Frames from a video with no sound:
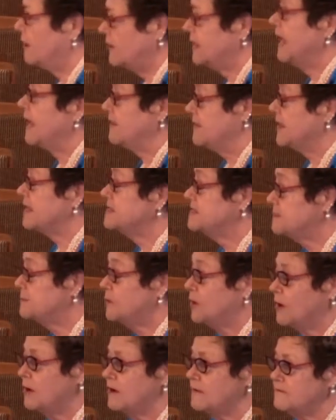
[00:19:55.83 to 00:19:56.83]
Okay, that's a
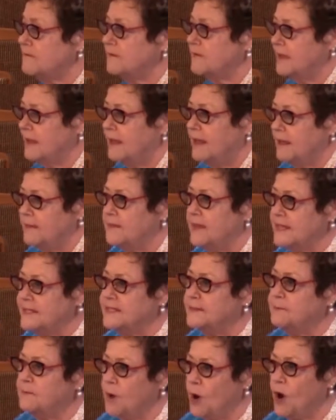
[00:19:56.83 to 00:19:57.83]
part of
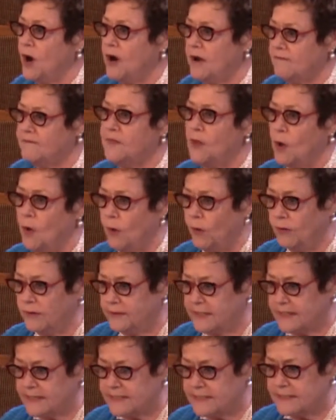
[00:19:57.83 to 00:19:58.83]
the
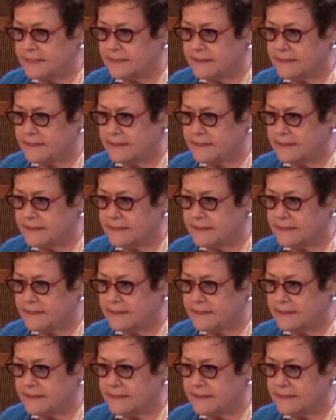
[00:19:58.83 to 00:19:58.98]
wholeness.